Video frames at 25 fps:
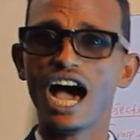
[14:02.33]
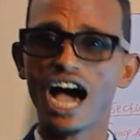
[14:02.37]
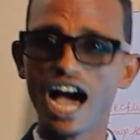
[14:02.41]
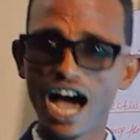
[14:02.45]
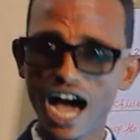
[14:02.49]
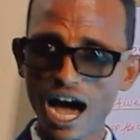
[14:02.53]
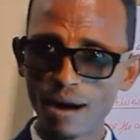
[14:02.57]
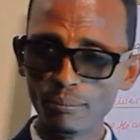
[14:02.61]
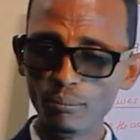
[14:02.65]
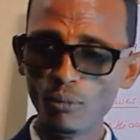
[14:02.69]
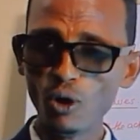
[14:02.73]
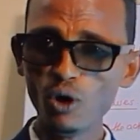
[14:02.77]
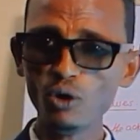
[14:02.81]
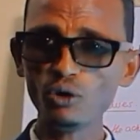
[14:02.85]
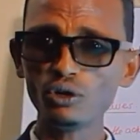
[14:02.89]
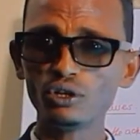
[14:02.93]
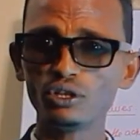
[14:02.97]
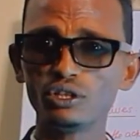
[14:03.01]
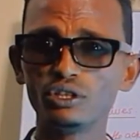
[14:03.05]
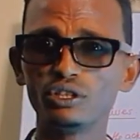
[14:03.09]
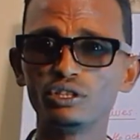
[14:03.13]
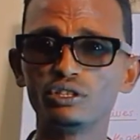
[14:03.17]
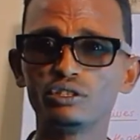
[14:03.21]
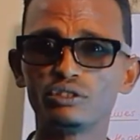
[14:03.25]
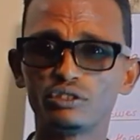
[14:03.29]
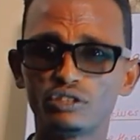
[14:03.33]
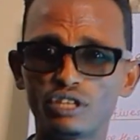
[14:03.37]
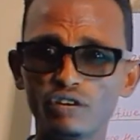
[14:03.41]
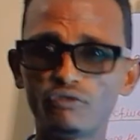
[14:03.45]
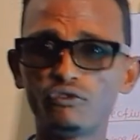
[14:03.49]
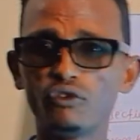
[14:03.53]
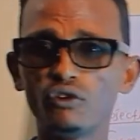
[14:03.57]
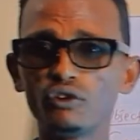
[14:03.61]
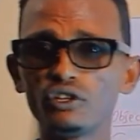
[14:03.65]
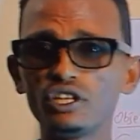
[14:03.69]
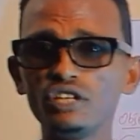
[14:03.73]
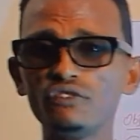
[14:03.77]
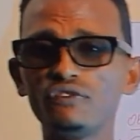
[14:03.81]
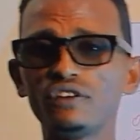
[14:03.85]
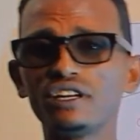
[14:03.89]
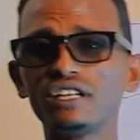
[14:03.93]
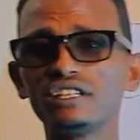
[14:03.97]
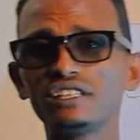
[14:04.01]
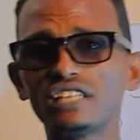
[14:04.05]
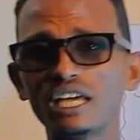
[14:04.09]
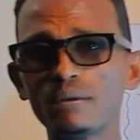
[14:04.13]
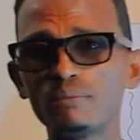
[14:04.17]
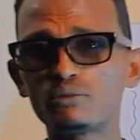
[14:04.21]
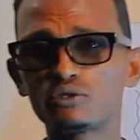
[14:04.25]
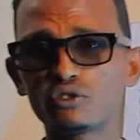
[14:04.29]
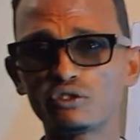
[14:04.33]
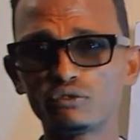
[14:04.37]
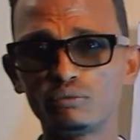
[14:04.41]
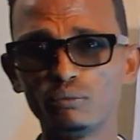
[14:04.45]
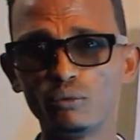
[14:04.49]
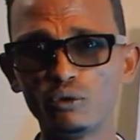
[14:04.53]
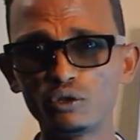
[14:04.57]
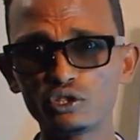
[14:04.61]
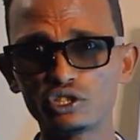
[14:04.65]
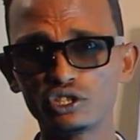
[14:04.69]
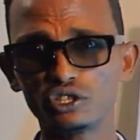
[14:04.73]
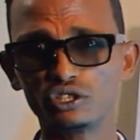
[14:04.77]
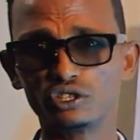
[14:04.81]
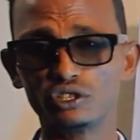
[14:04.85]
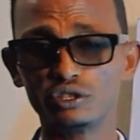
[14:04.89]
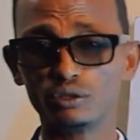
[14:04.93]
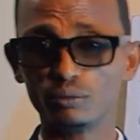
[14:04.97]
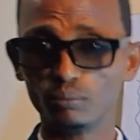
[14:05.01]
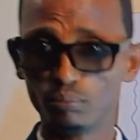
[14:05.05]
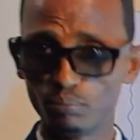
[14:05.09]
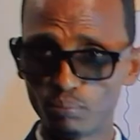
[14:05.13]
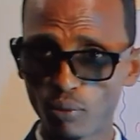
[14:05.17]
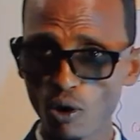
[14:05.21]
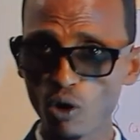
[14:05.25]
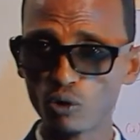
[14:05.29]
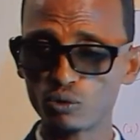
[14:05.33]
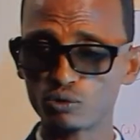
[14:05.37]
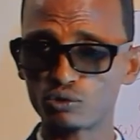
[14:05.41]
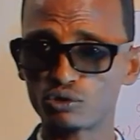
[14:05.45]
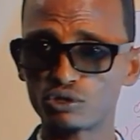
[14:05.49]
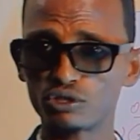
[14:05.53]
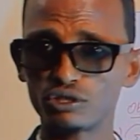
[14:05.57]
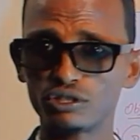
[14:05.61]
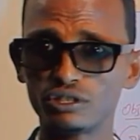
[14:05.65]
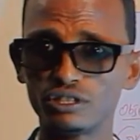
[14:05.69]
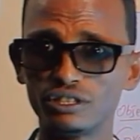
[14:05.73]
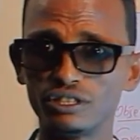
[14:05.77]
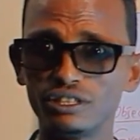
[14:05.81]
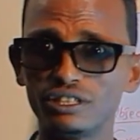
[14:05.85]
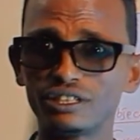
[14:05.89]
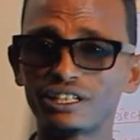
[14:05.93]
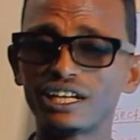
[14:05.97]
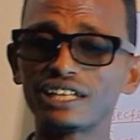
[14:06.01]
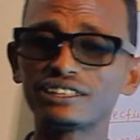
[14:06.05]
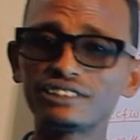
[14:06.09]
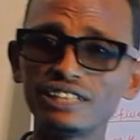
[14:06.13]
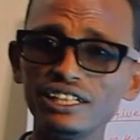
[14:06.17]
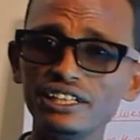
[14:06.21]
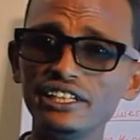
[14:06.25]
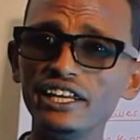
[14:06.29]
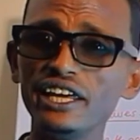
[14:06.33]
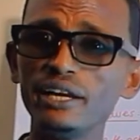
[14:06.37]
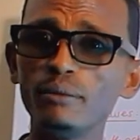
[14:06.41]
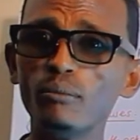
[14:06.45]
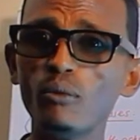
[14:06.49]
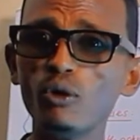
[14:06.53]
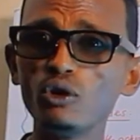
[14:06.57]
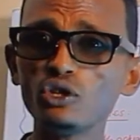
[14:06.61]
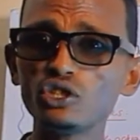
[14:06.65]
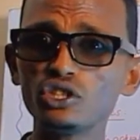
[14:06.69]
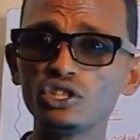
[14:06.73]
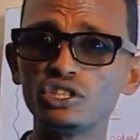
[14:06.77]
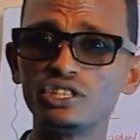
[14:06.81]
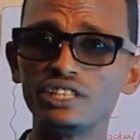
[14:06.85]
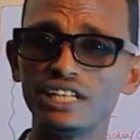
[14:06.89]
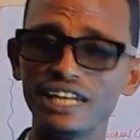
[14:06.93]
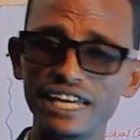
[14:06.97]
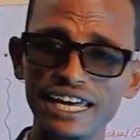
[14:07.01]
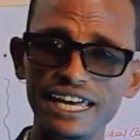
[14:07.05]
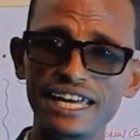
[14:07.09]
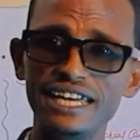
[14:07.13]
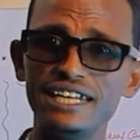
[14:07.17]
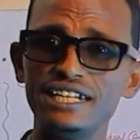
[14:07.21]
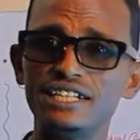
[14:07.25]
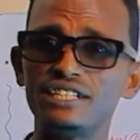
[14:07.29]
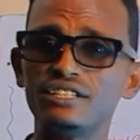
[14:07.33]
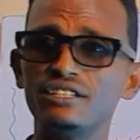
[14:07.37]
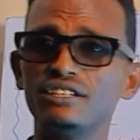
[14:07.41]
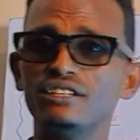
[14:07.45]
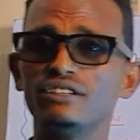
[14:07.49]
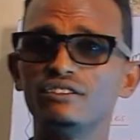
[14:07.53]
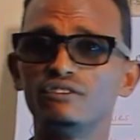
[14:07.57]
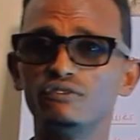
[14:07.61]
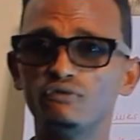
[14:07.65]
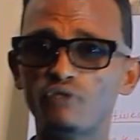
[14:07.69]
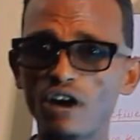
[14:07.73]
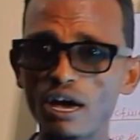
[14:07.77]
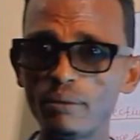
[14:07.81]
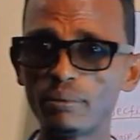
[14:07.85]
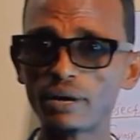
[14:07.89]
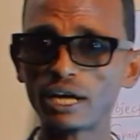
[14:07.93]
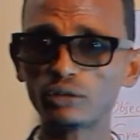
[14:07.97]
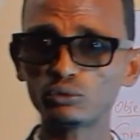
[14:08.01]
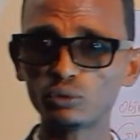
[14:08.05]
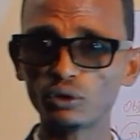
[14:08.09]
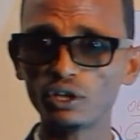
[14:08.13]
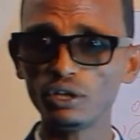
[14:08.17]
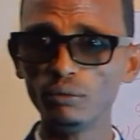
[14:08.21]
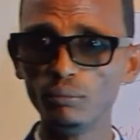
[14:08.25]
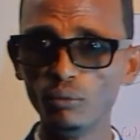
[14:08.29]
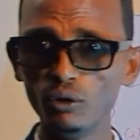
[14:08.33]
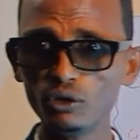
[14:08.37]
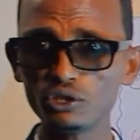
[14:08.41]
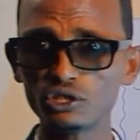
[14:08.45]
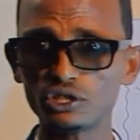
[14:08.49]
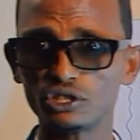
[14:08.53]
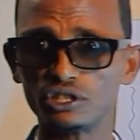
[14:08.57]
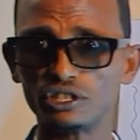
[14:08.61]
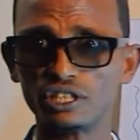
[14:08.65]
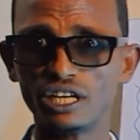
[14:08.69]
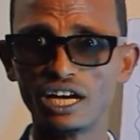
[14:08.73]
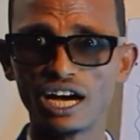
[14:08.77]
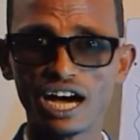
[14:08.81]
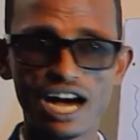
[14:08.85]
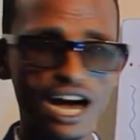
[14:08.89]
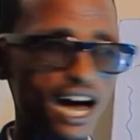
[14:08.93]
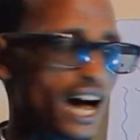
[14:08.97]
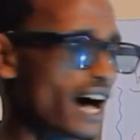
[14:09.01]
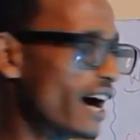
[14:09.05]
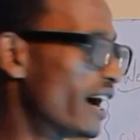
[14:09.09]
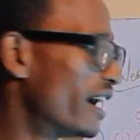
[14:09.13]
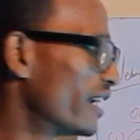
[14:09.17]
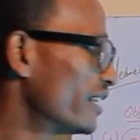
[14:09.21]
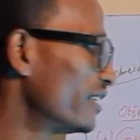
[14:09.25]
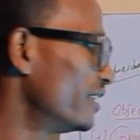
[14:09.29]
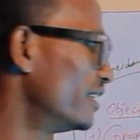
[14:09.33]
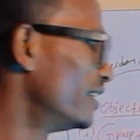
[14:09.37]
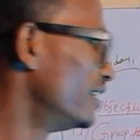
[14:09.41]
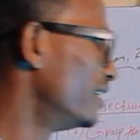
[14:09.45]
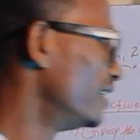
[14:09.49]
Among the four different types of motion, both rectilinear motion and vibratory motion are